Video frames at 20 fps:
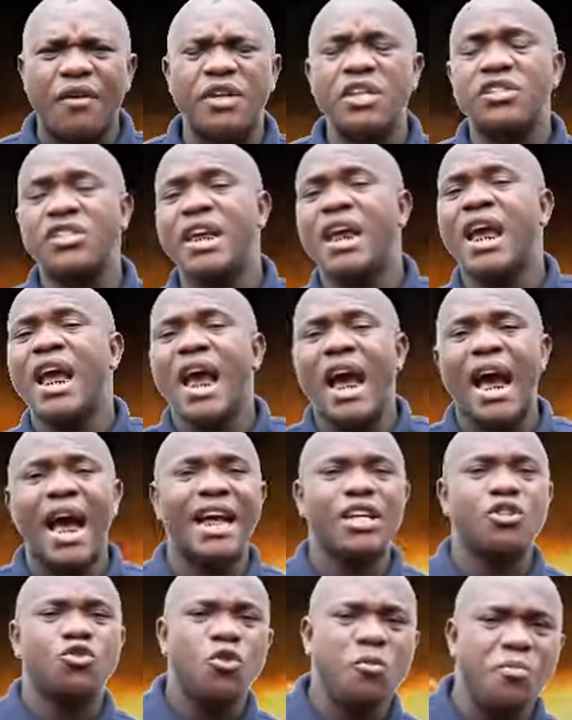of, you see,
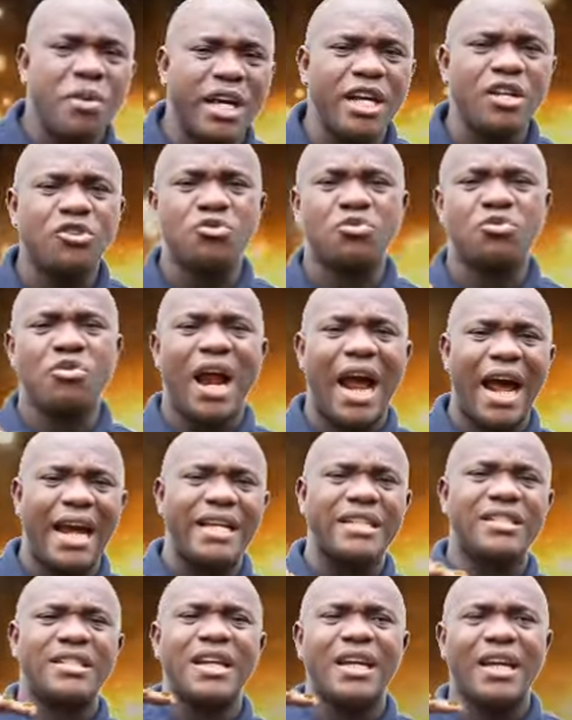as you begin to
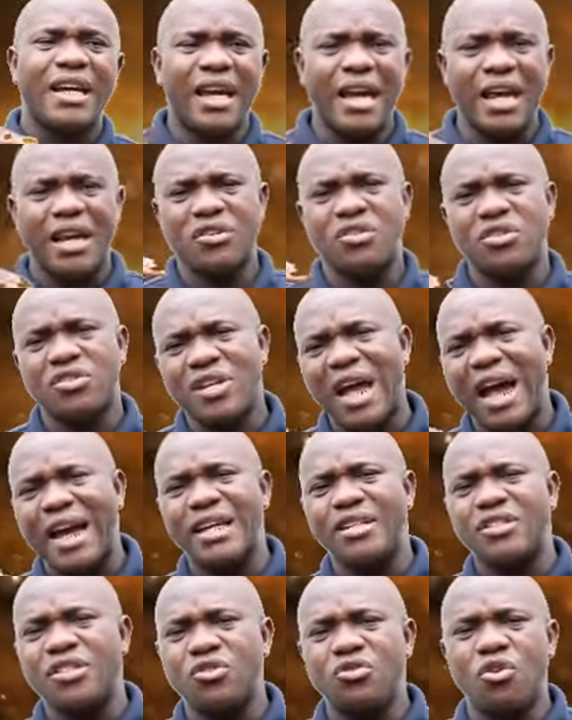rise in a
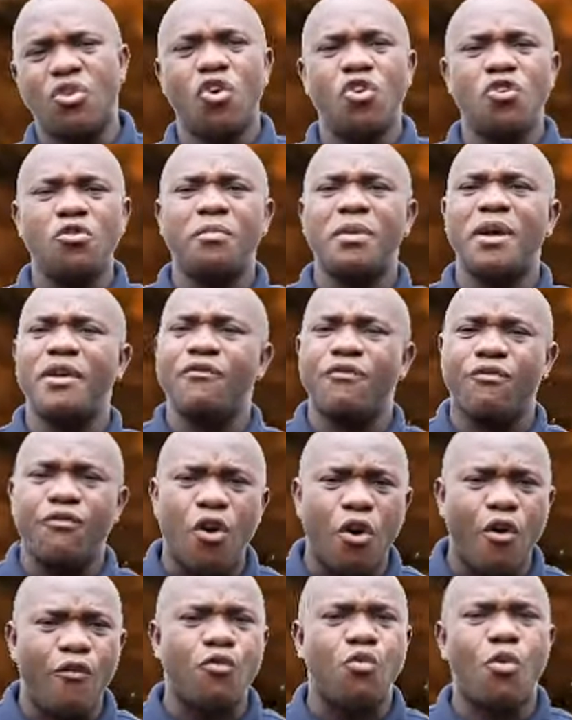society, you're going to be
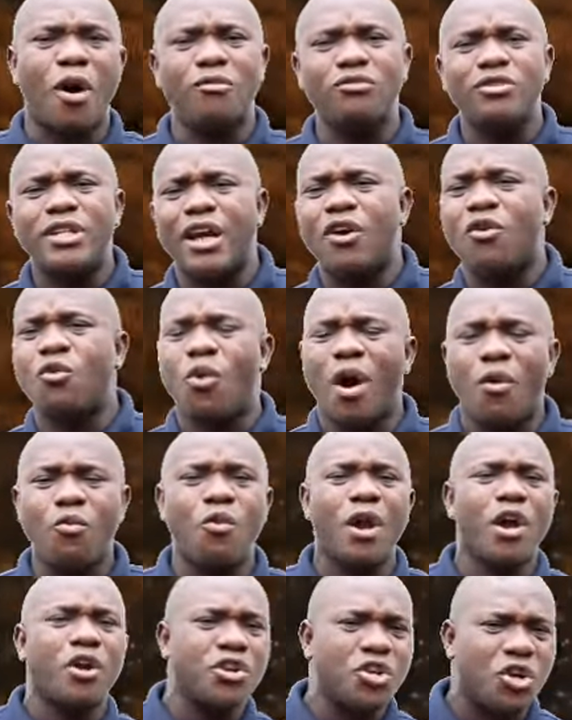involved one day, one
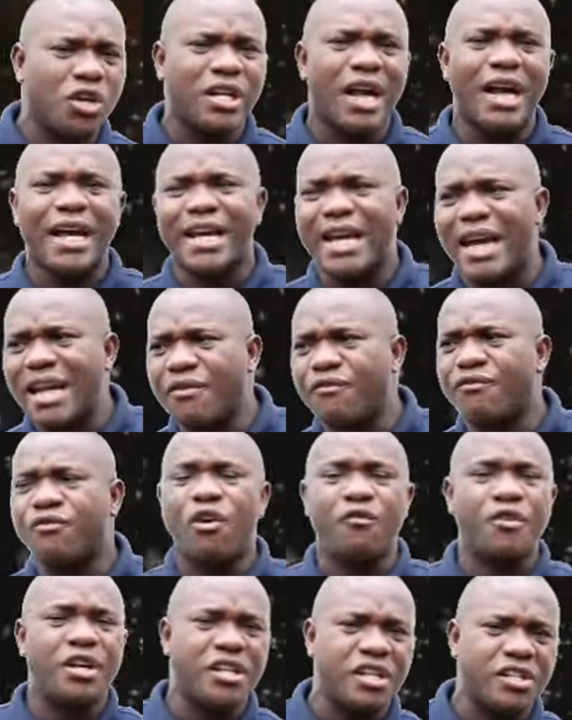way or the other, get
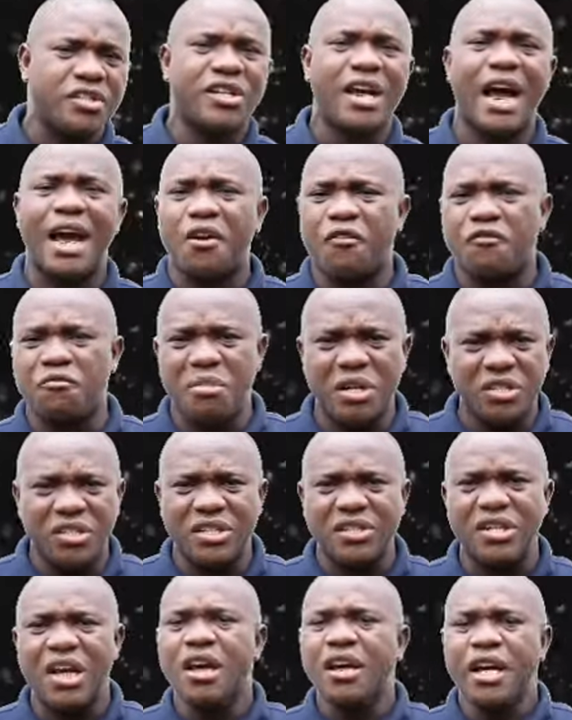involved in this kind of
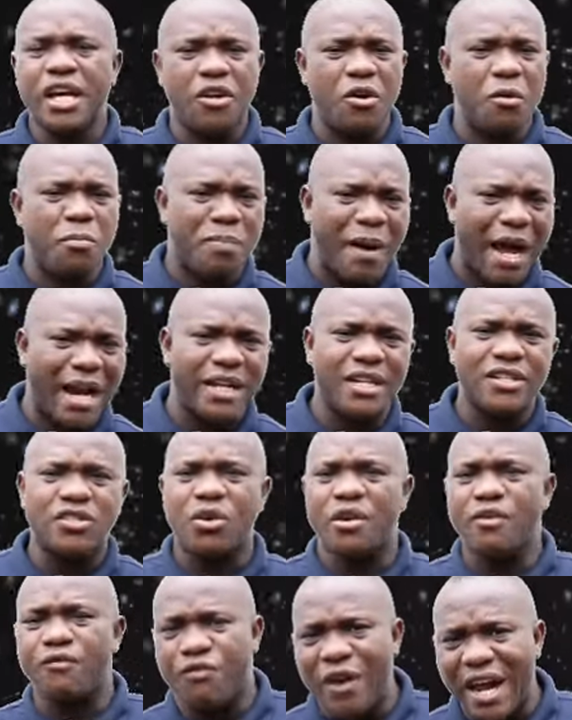meeting, you know, parties
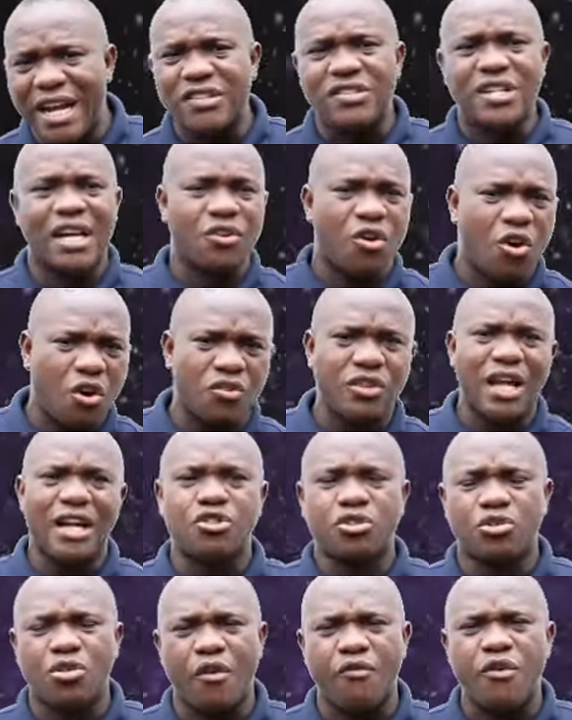or events and all that
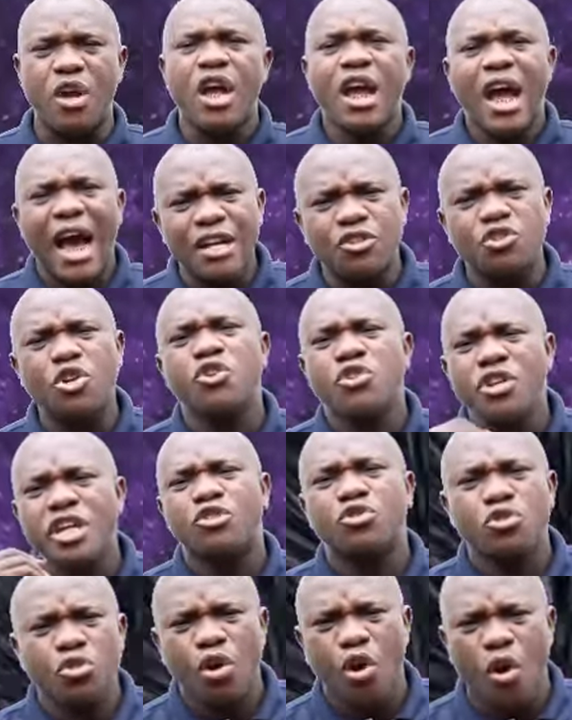stuff. And so you need
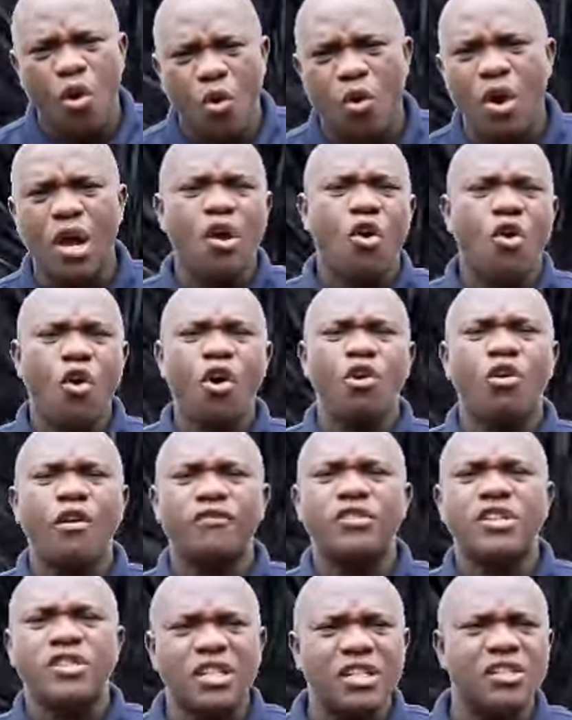to know all
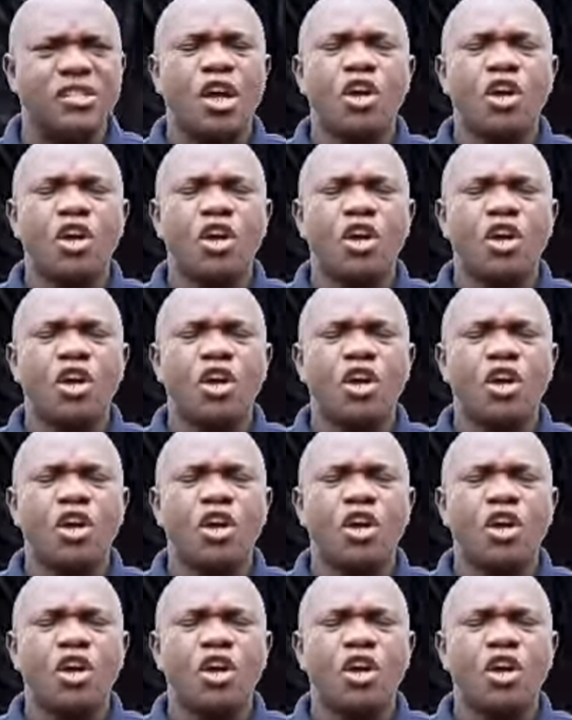of these things.